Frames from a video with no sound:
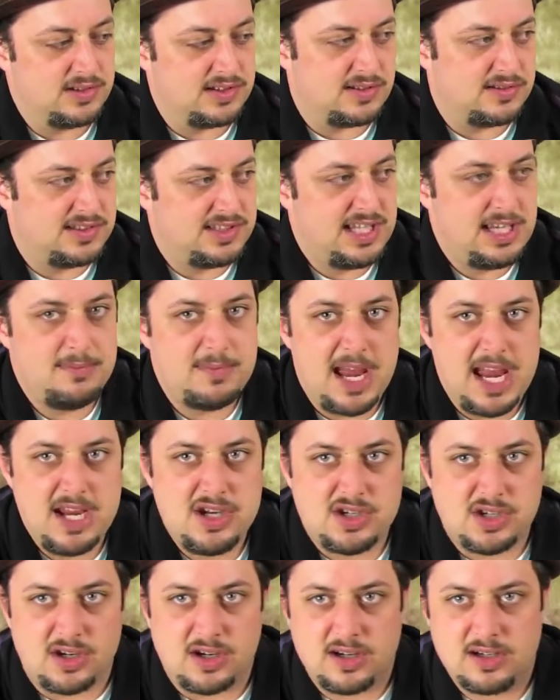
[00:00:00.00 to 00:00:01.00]
So C
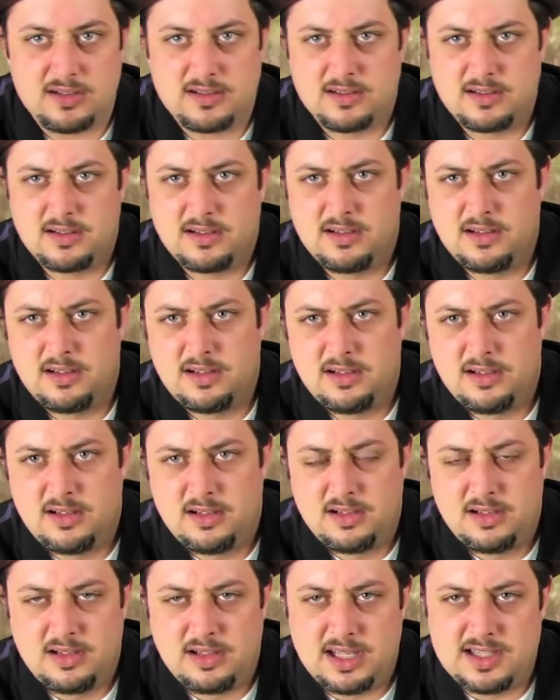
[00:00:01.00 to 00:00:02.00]
major
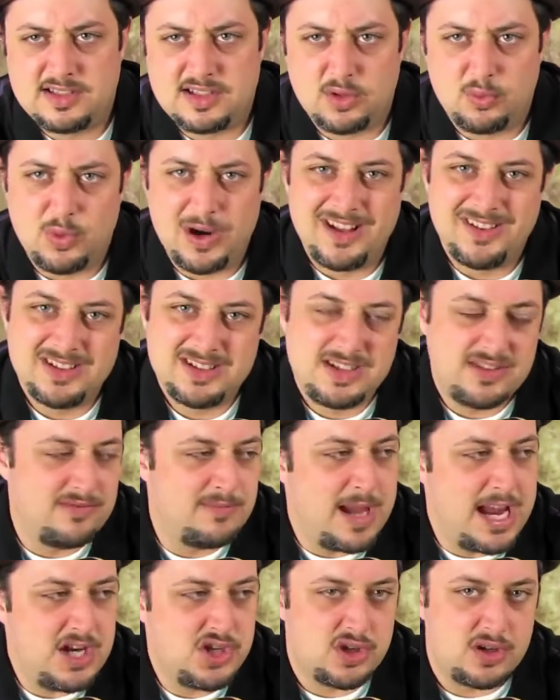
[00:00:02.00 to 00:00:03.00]
is the relative
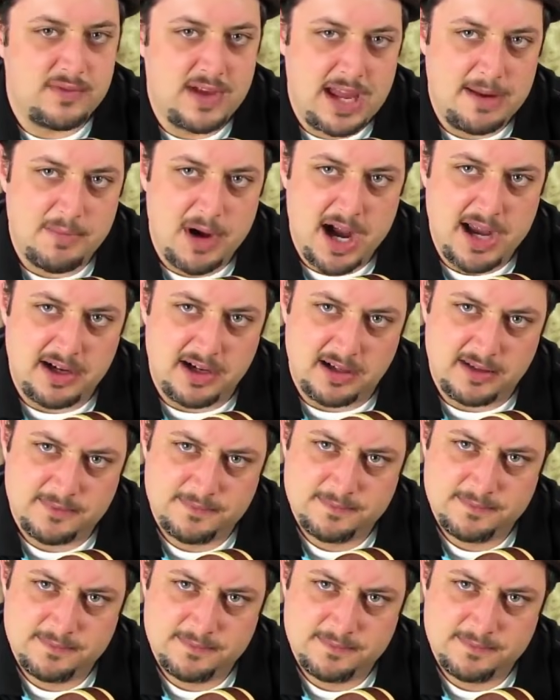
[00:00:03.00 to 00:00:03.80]
major of A minor.